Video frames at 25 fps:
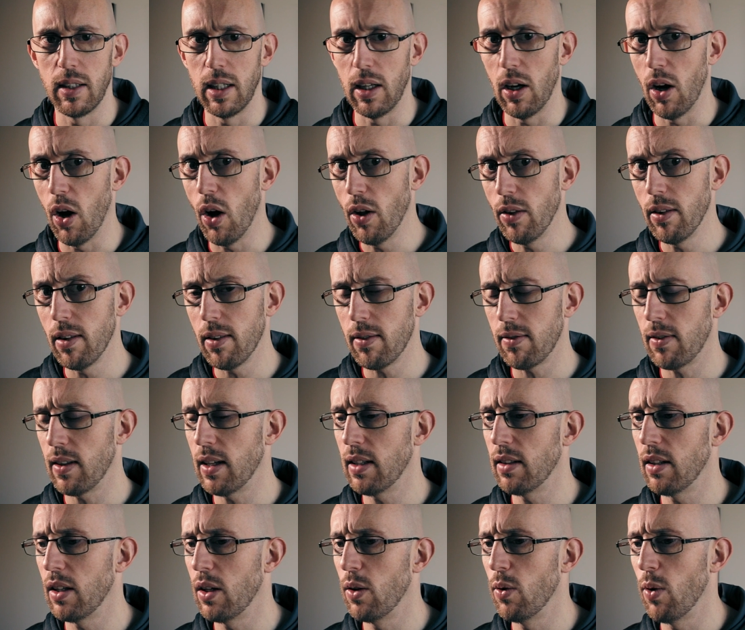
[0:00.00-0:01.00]
The other
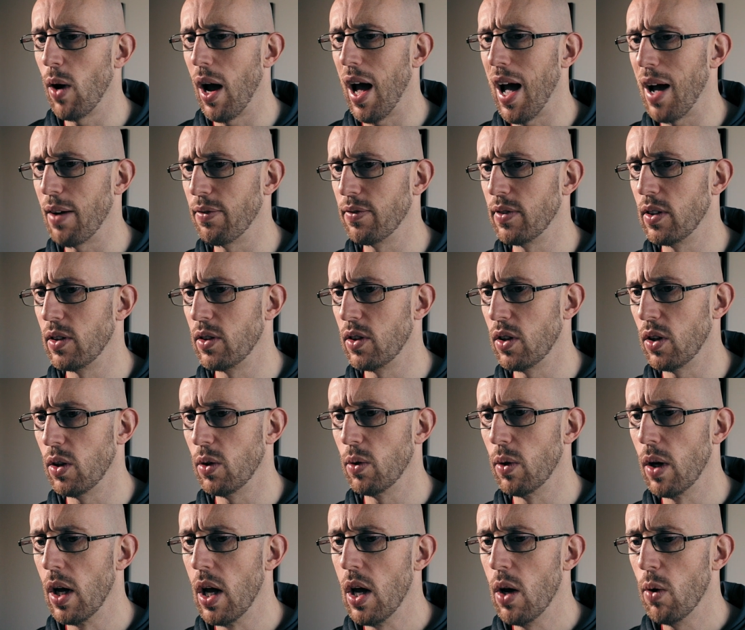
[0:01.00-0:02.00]
thing that you have to
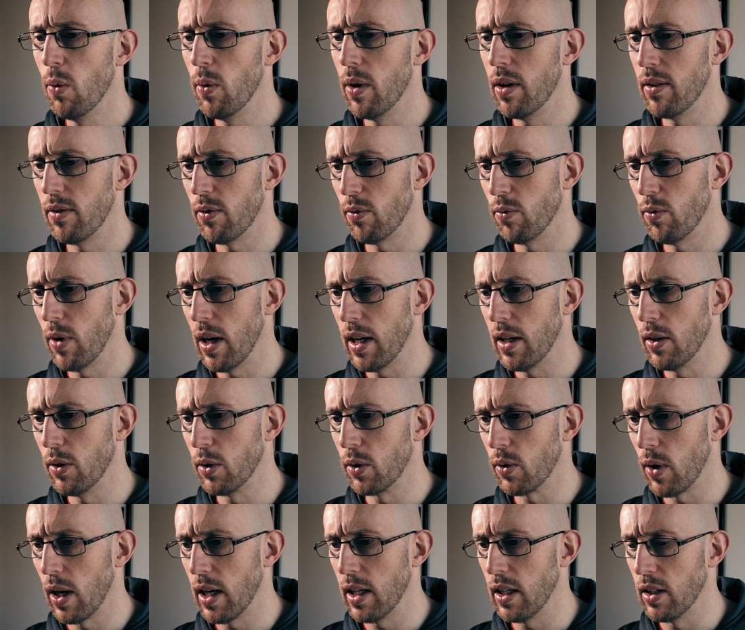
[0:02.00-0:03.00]
do with radial
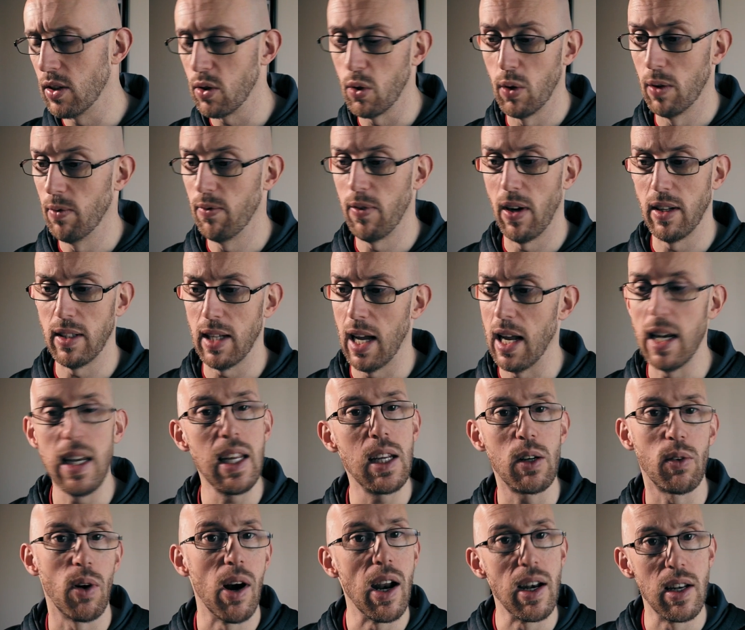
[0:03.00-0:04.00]
gradients, or in fact
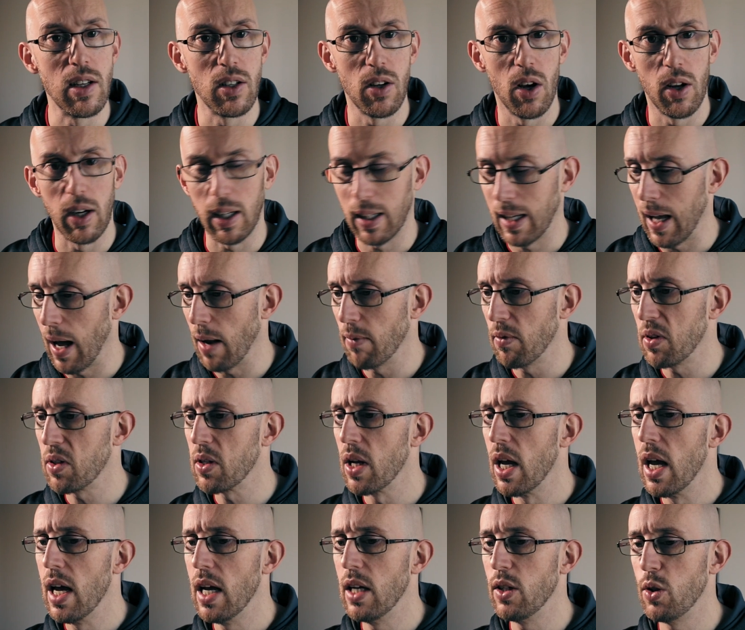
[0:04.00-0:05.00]
any gradient on a canvas,
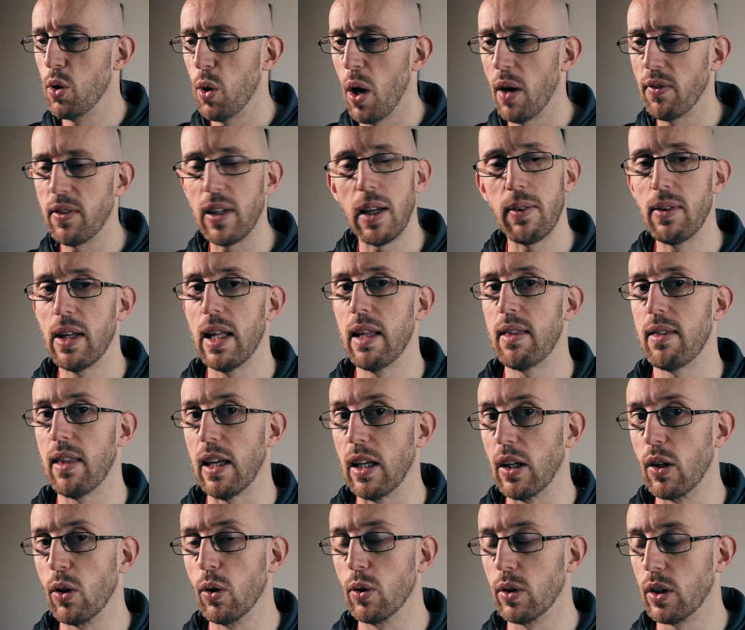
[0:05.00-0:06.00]
is you have to give it a
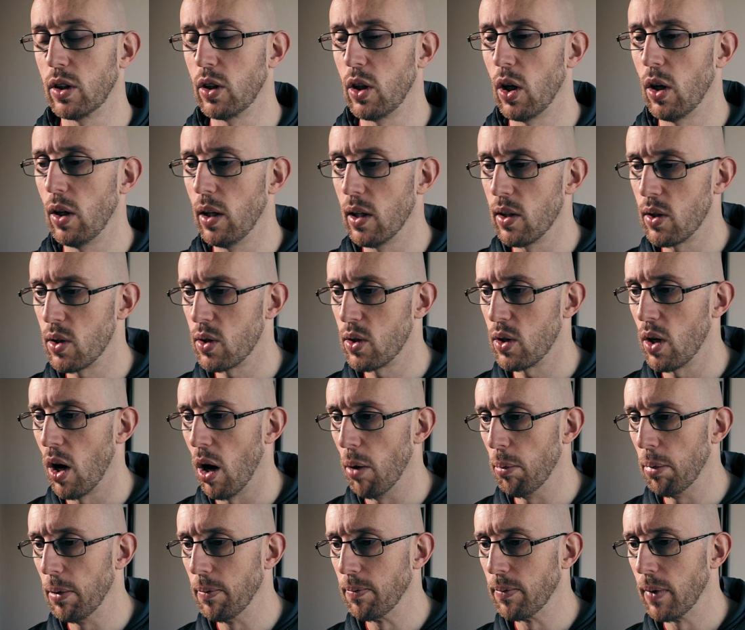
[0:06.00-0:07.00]
thing called a color
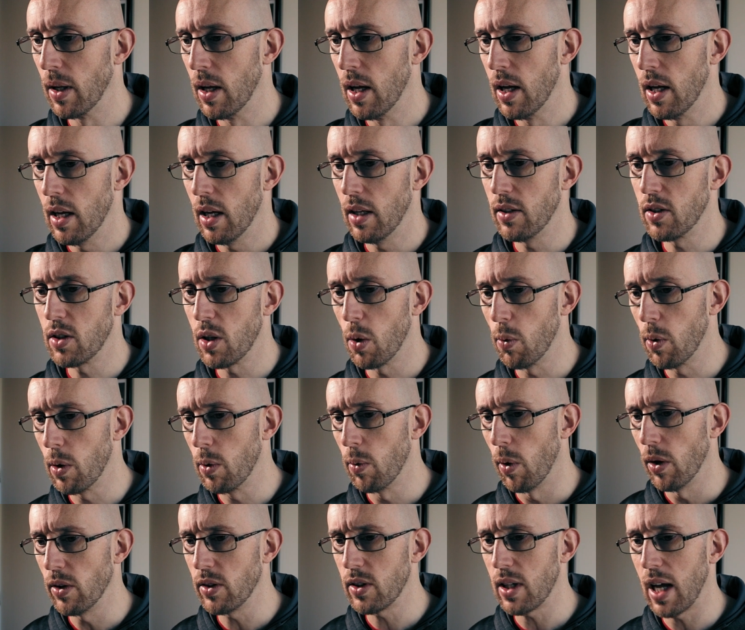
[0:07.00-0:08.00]
stop. And so we
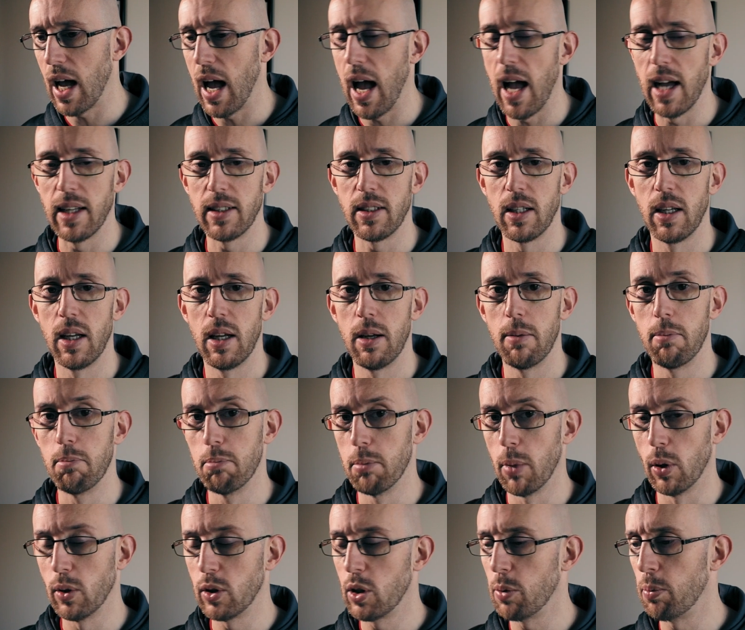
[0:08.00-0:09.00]
want to add
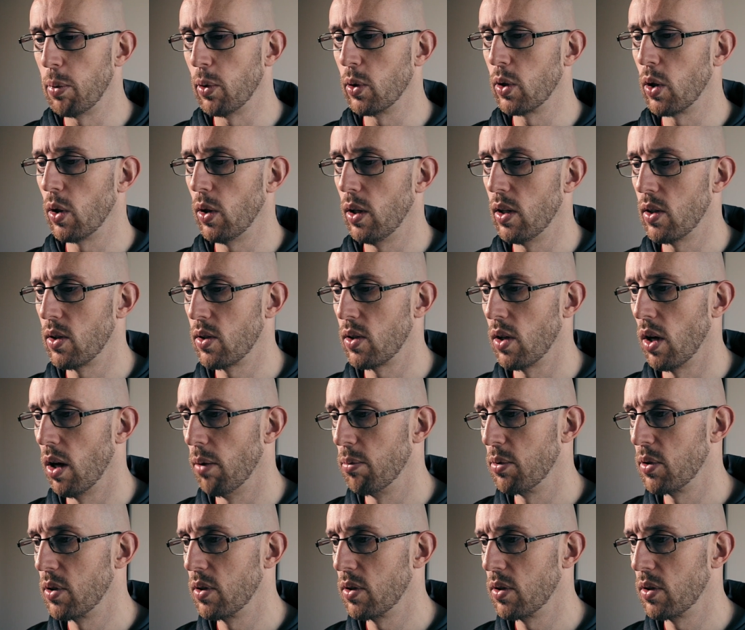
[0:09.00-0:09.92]
multiple color stops.